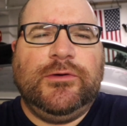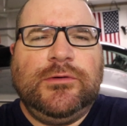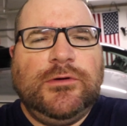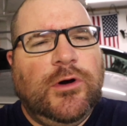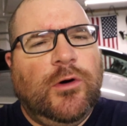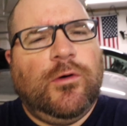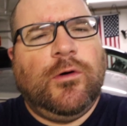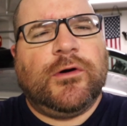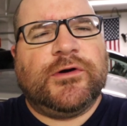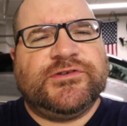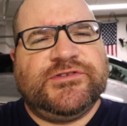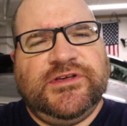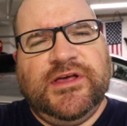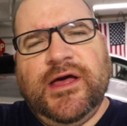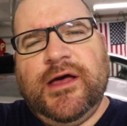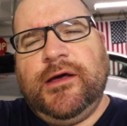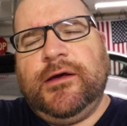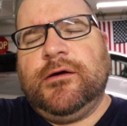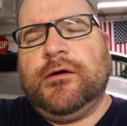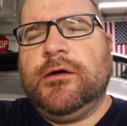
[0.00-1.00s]
Go horse.
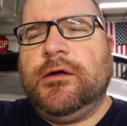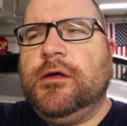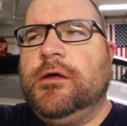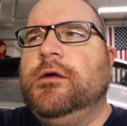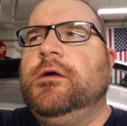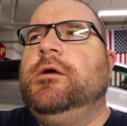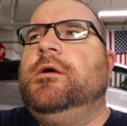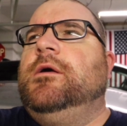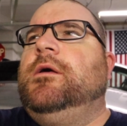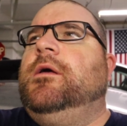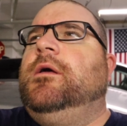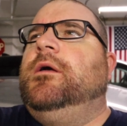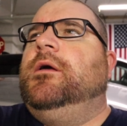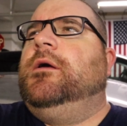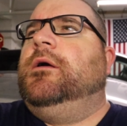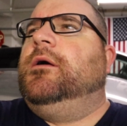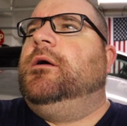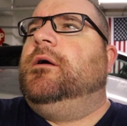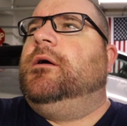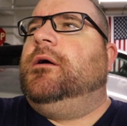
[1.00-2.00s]
Yay.
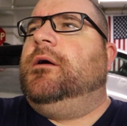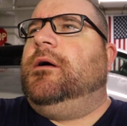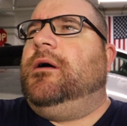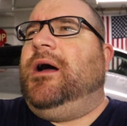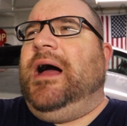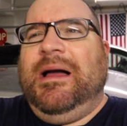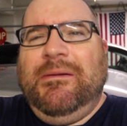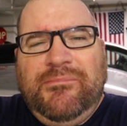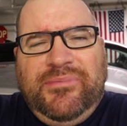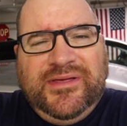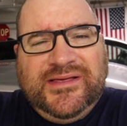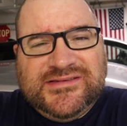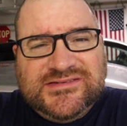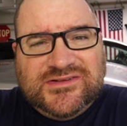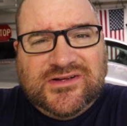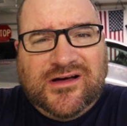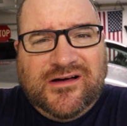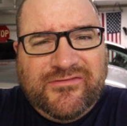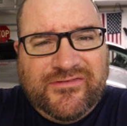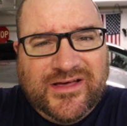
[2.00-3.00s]
I'm pissed
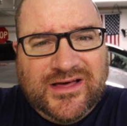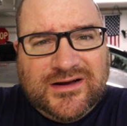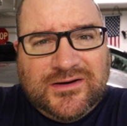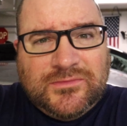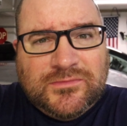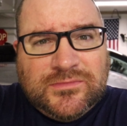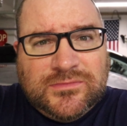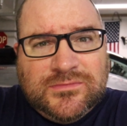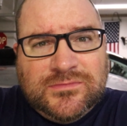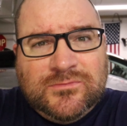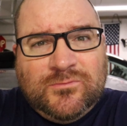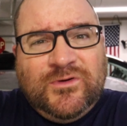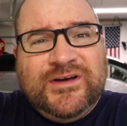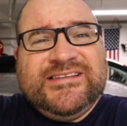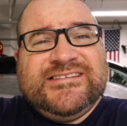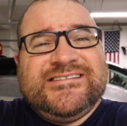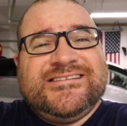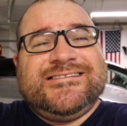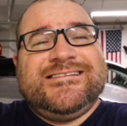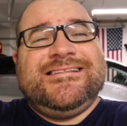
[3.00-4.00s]
off at them. We
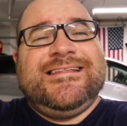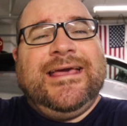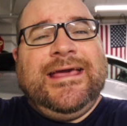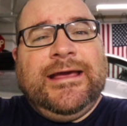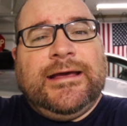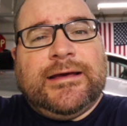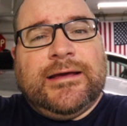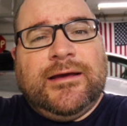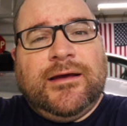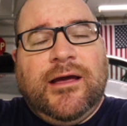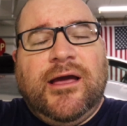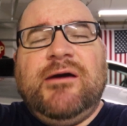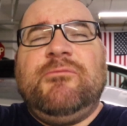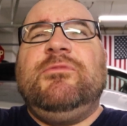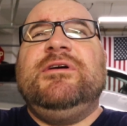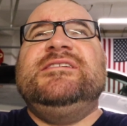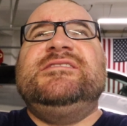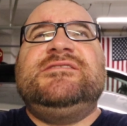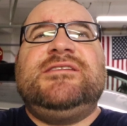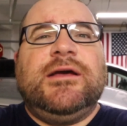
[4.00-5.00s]
stink. And
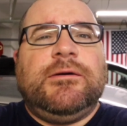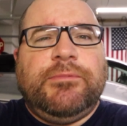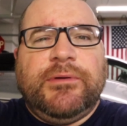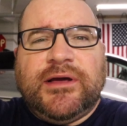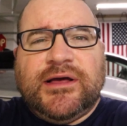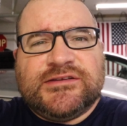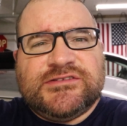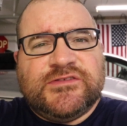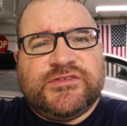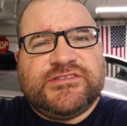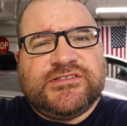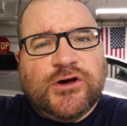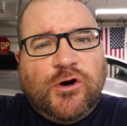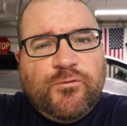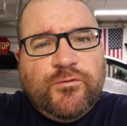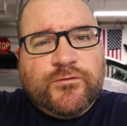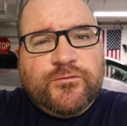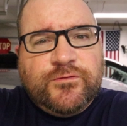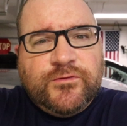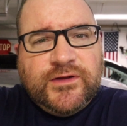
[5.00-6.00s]
we stink because of
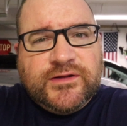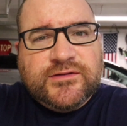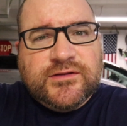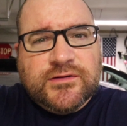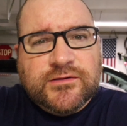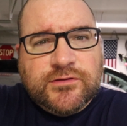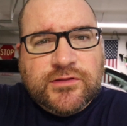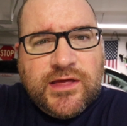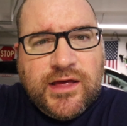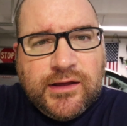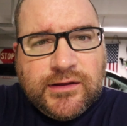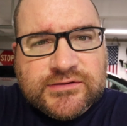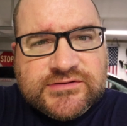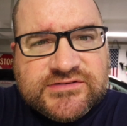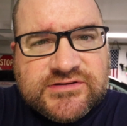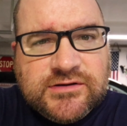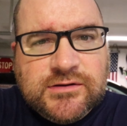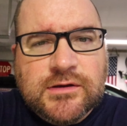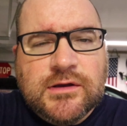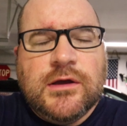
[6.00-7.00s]
self inflicted
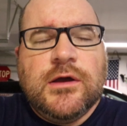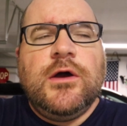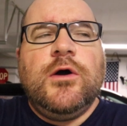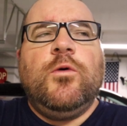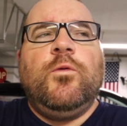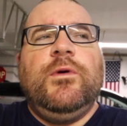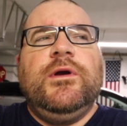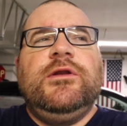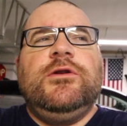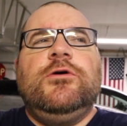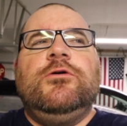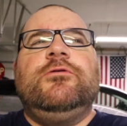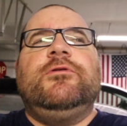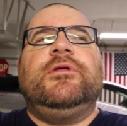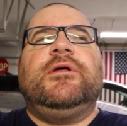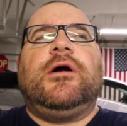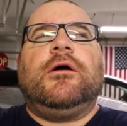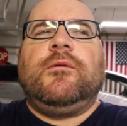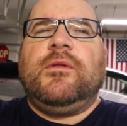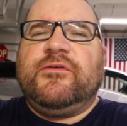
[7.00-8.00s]
things. We knew
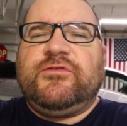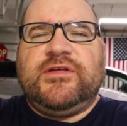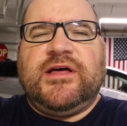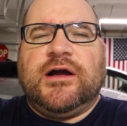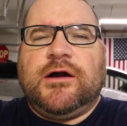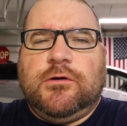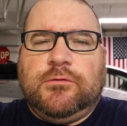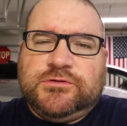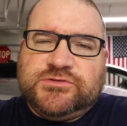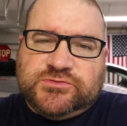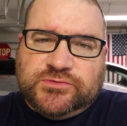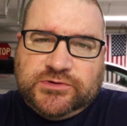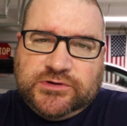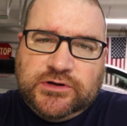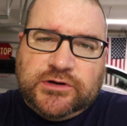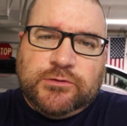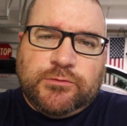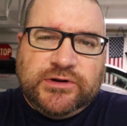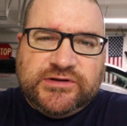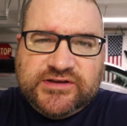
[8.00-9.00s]
that our left tackle was we're
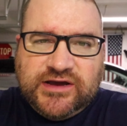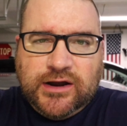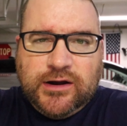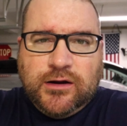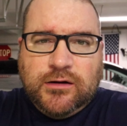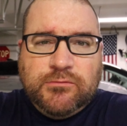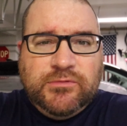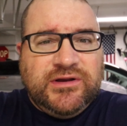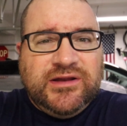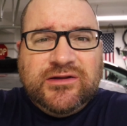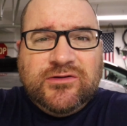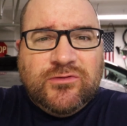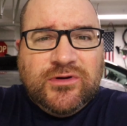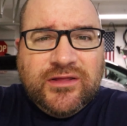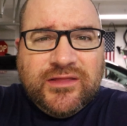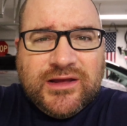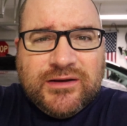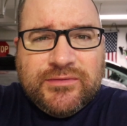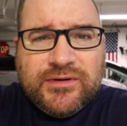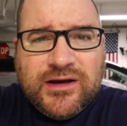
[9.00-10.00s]
going to retire. We didn't do
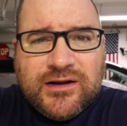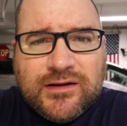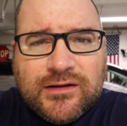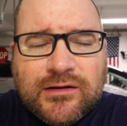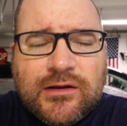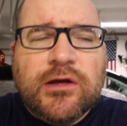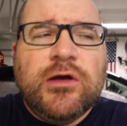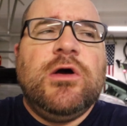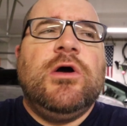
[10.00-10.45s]
anything about it.